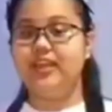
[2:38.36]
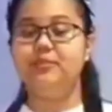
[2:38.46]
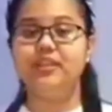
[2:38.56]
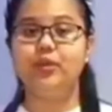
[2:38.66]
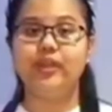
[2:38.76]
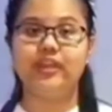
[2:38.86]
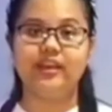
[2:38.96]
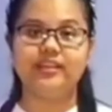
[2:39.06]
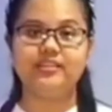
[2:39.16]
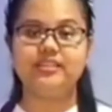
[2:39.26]
And by the way
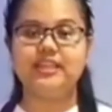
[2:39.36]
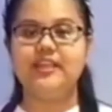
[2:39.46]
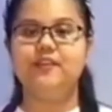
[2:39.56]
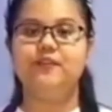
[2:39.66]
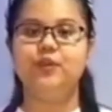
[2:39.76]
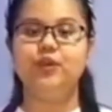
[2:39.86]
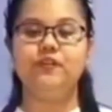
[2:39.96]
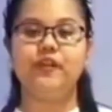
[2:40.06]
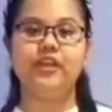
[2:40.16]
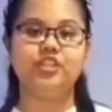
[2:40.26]
guys, if you
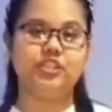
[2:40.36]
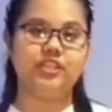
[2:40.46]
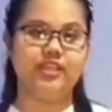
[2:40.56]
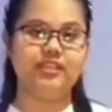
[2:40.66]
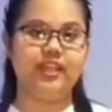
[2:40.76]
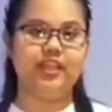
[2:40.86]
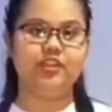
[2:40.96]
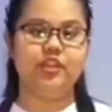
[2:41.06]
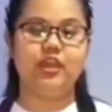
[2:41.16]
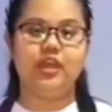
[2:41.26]
are frying chicken
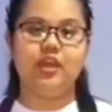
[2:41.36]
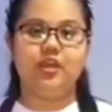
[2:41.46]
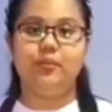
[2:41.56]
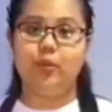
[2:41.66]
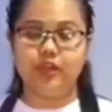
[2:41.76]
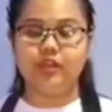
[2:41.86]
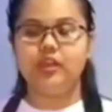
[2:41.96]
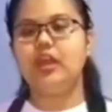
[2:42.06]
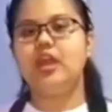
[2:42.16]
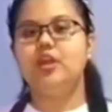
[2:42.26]
and pork,
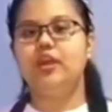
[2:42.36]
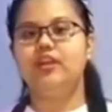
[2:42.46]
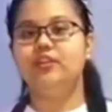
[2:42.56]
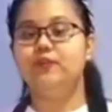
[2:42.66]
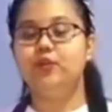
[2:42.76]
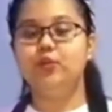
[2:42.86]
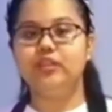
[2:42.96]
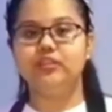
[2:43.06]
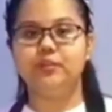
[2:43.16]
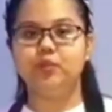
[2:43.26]
and if you
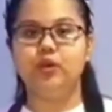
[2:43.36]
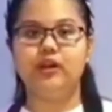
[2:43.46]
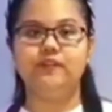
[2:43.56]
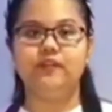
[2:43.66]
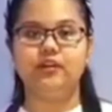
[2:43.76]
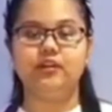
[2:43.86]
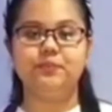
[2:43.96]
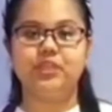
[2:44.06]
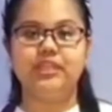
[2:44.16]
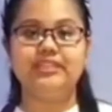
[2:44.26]
want them to have
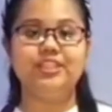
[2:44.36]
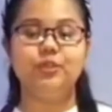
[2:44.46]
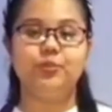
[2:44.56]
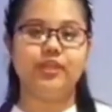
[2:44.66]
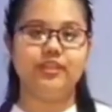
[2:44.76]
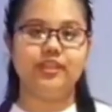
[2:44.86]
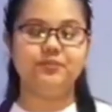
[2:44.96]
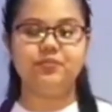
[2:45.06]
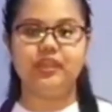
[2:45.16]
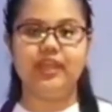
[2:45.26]
a little
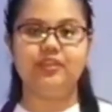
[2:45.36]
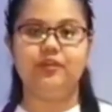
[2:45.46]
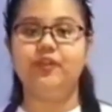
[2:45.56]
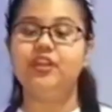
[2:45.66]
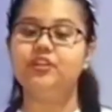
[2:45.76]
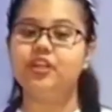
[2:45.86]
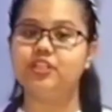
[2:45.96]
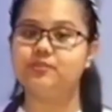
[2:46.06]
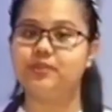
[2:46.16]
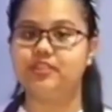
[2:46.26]
breading and a very
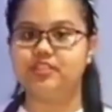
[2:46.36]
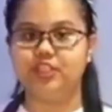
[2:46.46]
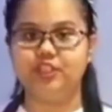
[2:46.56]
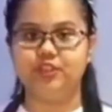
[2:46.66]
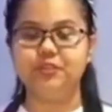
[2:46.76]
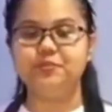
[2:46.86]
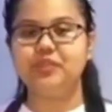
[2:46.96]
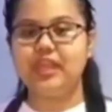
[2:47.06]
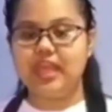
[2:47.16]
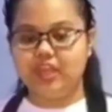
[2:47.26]
crispy exterior,
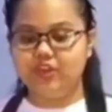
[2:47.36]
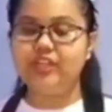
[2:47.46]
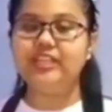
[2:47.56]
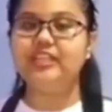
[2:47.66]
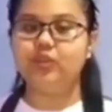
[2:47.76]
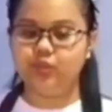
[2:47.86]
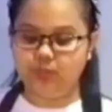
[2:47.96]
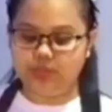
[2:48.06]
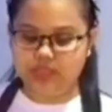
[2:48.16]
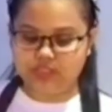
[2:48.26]
you really need to
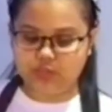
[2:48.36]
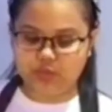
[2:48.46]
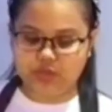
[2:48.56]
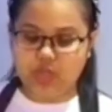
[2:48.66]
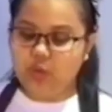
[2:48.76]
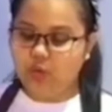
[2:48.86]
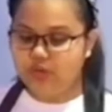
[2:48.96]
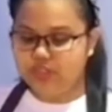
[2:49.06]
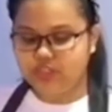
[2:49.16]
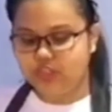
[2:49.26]
mix your
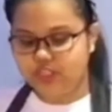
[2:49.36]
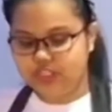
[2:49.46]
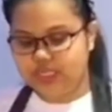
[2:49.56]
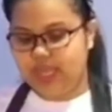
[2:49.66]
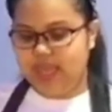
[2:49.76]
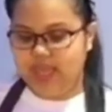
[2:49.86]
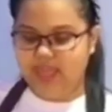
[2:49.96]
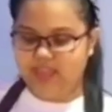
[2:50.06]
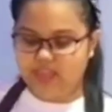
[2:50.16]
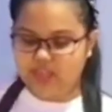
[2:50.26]
cornstarch
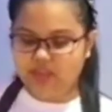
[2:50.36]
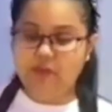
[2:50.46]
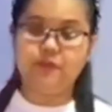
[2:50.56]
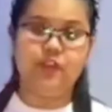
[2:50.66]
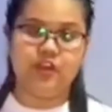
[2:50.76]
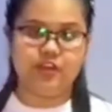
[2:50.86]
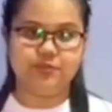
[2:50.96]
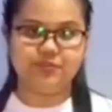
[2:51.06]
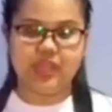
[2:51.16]
and flour.